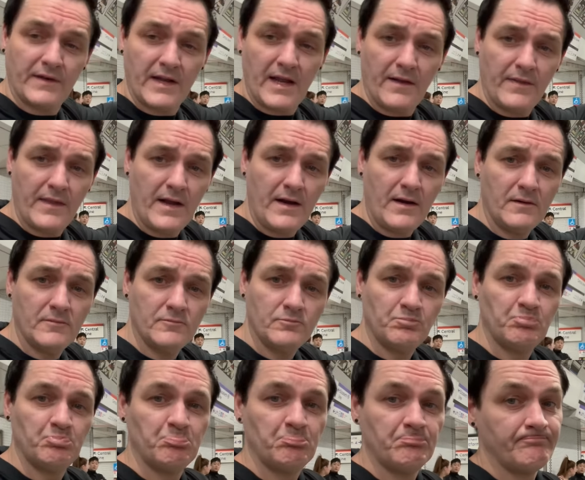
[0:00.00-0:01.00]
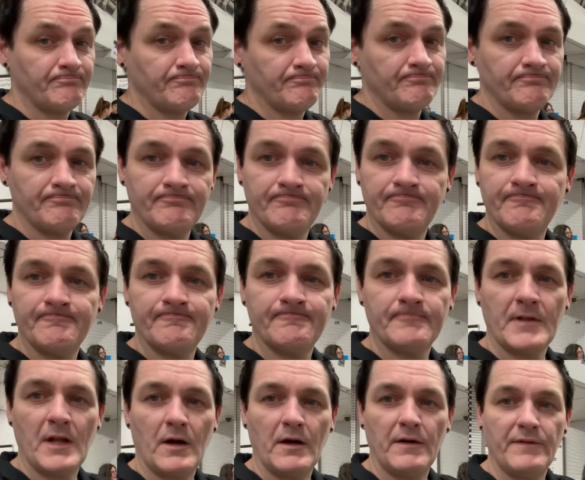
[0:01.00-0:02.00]
down there.
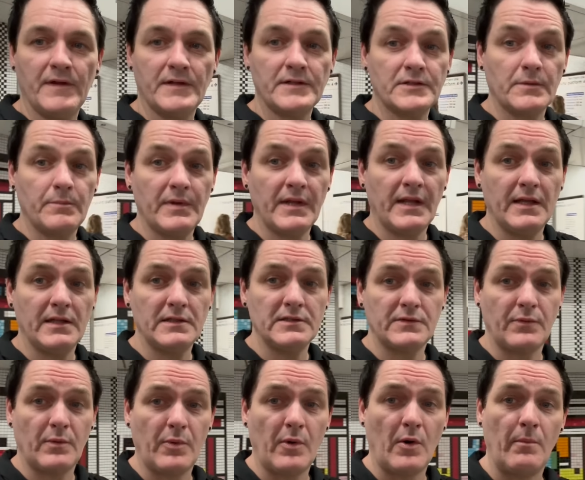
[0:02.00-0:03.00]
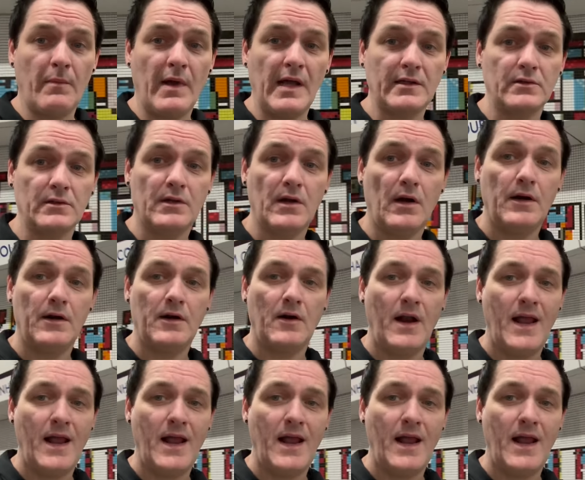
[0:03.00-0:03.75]
Our adventure begins for poor Michael Carter,